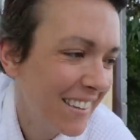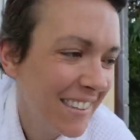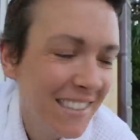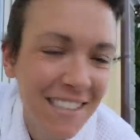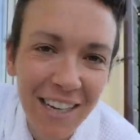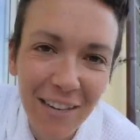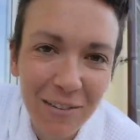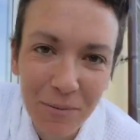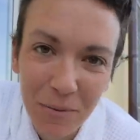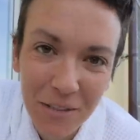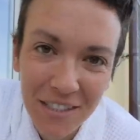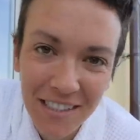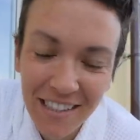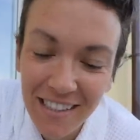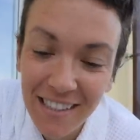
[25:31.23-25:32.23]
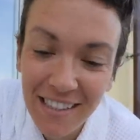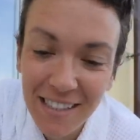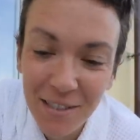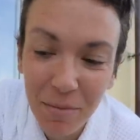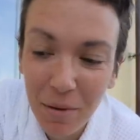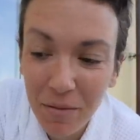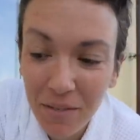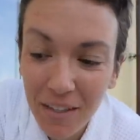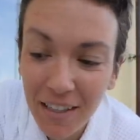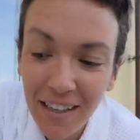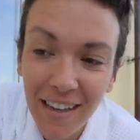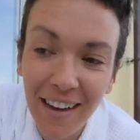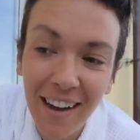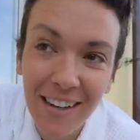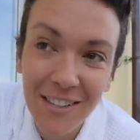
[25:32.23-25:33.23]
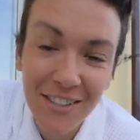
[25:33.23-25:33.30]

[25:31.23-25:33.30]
Sounds worse than it is, but really I